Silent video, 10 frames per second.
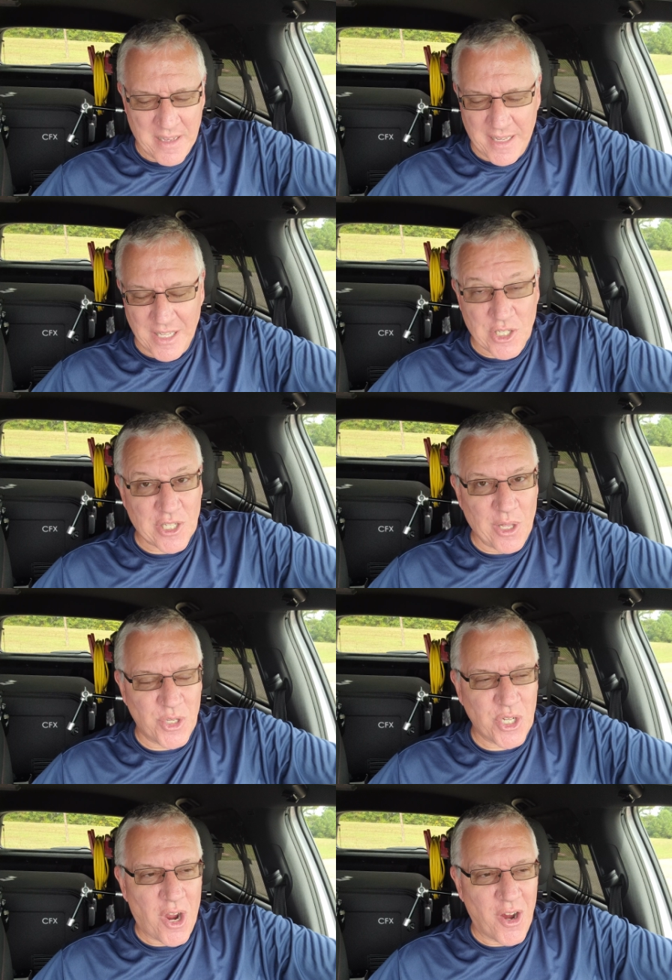it's a slow
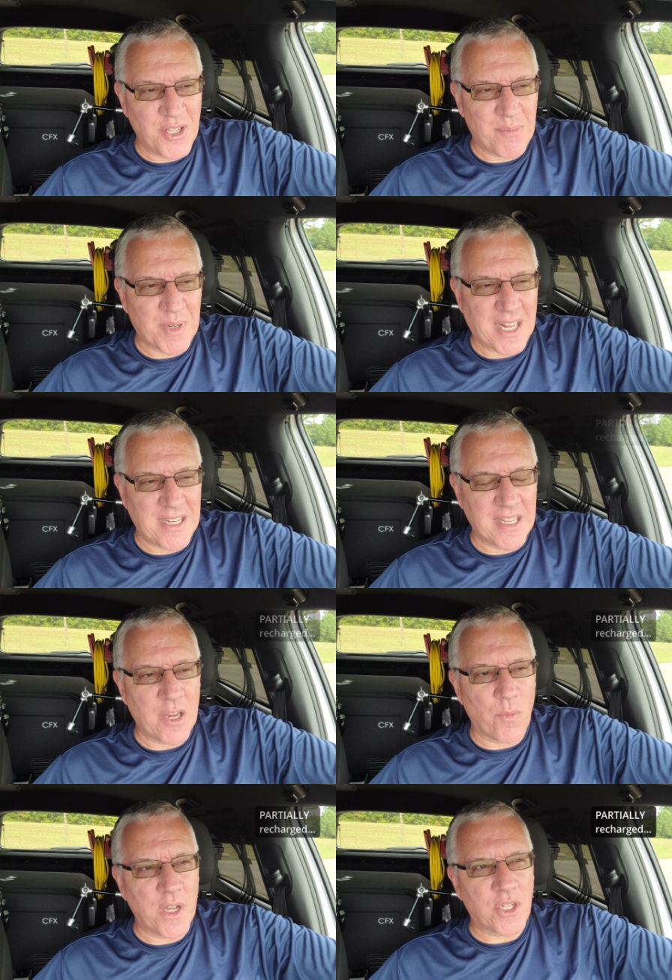charge, but I did
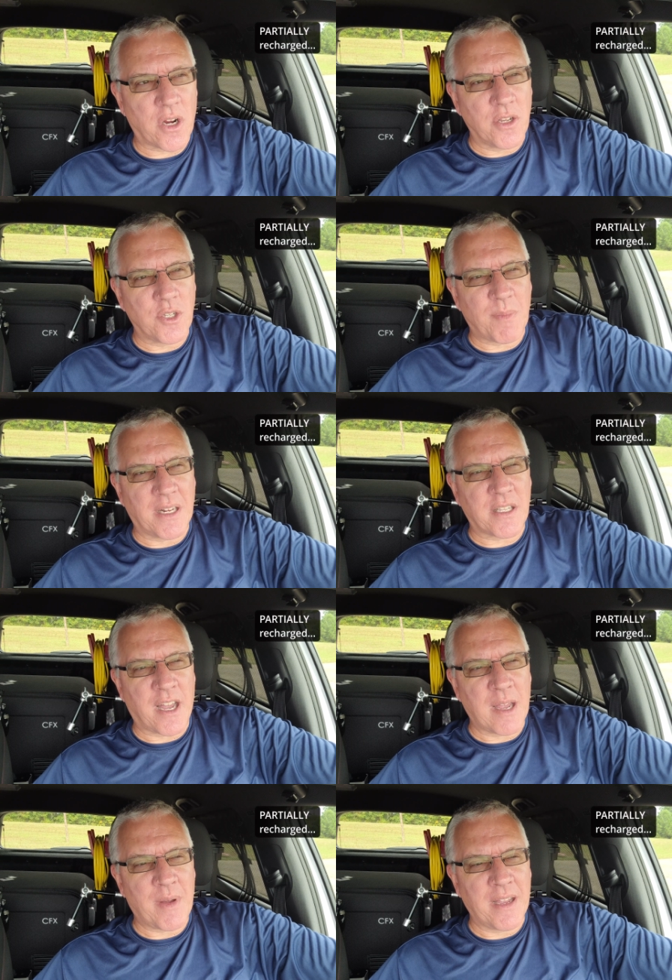get recharged by the
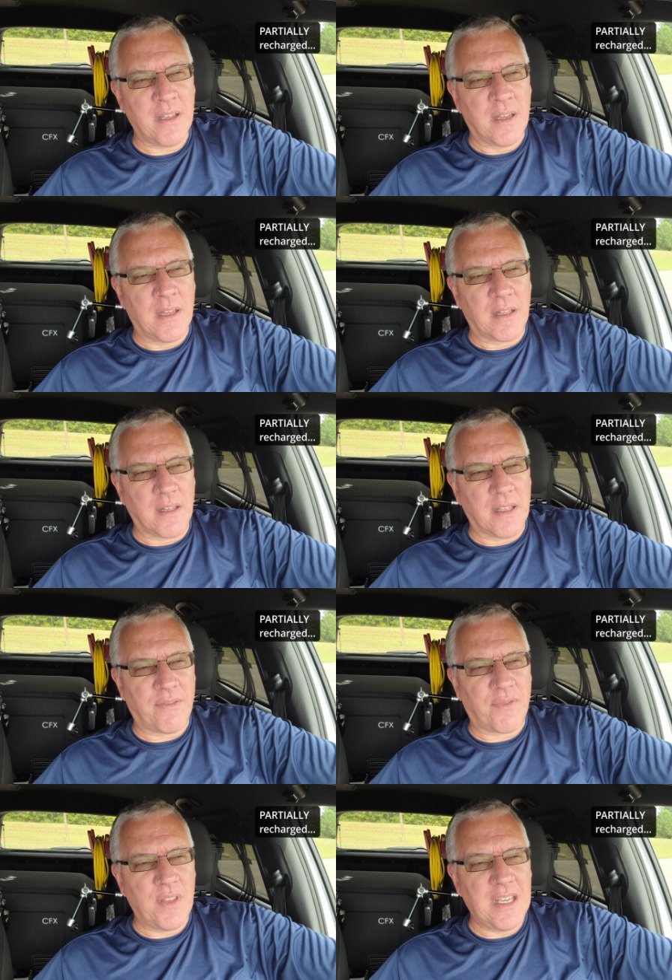time I
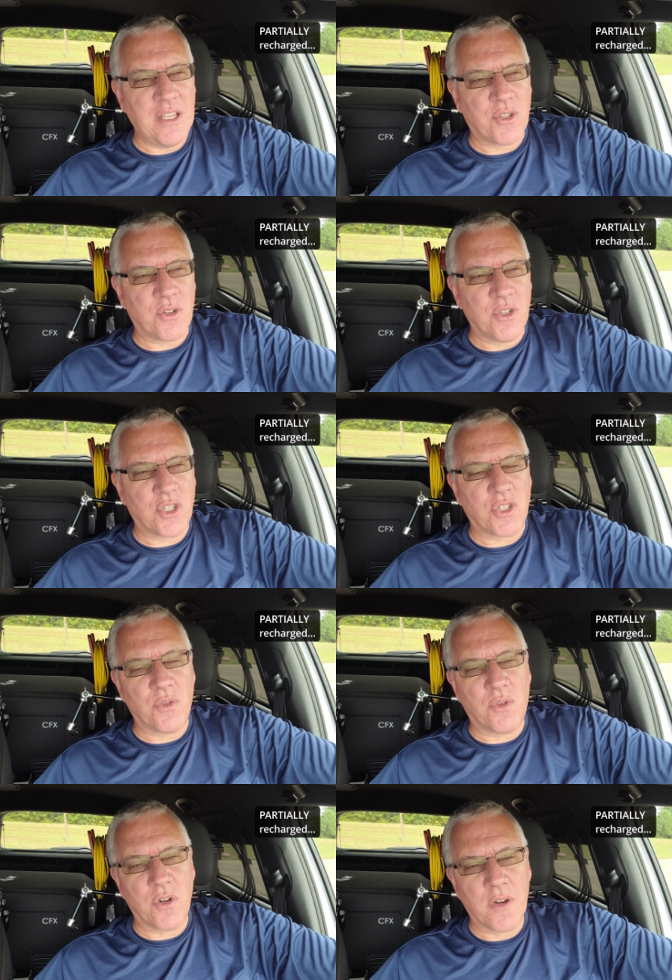left the Eastern
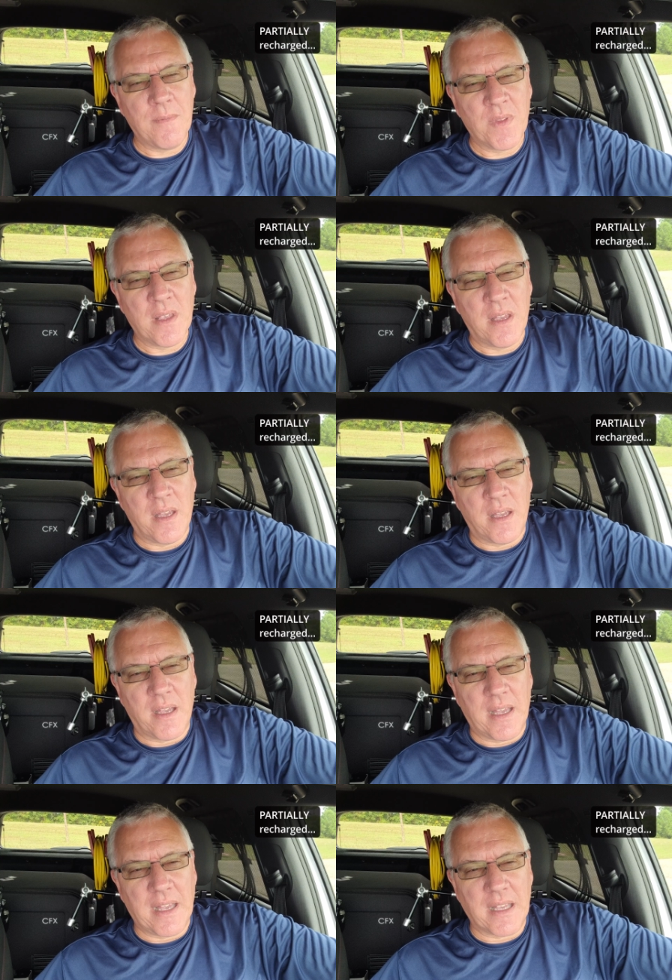Shore
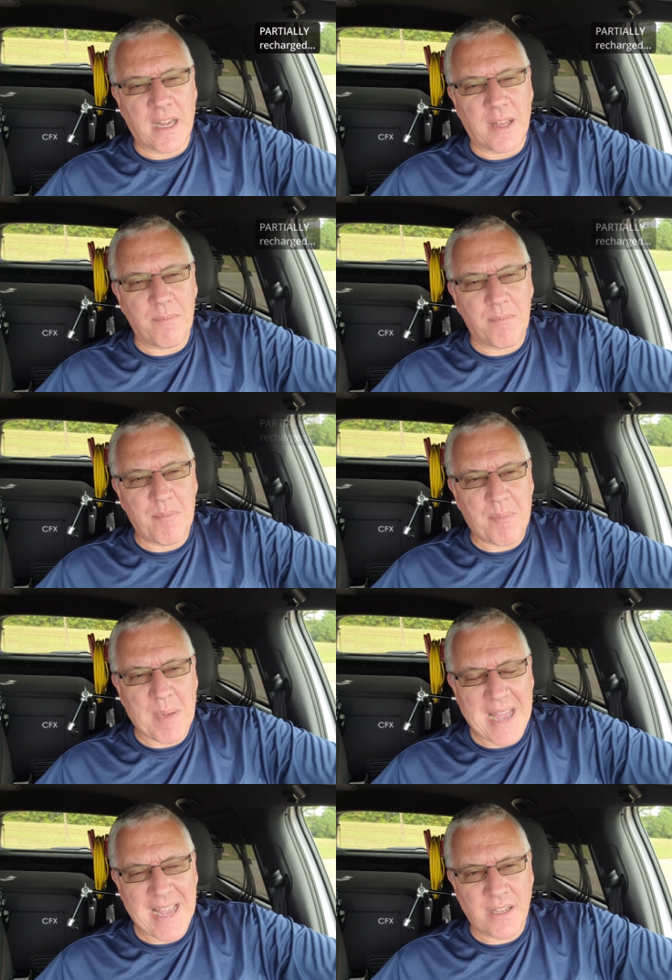and got
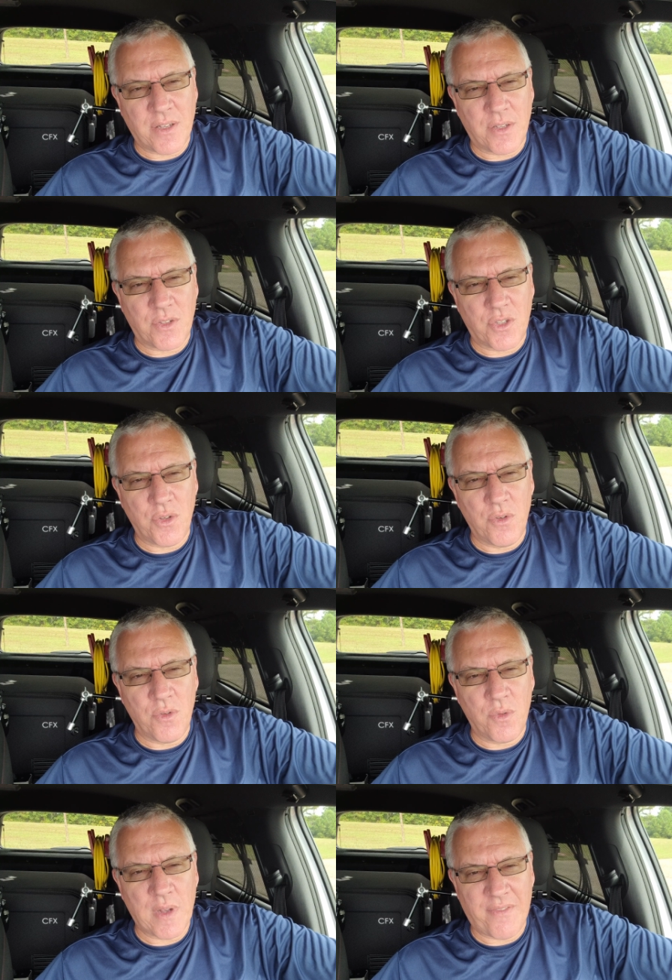back
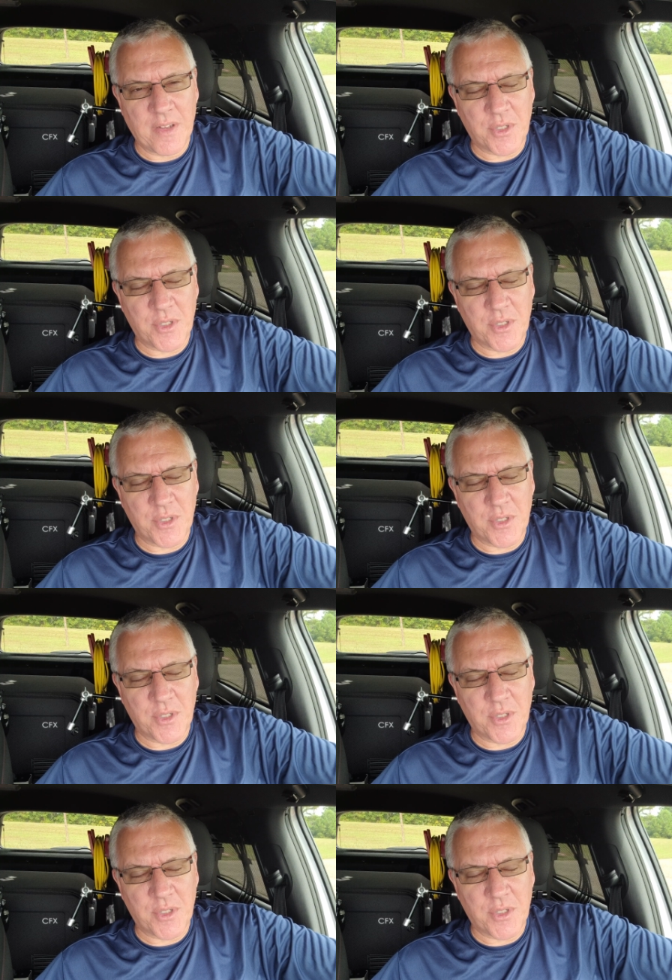to FM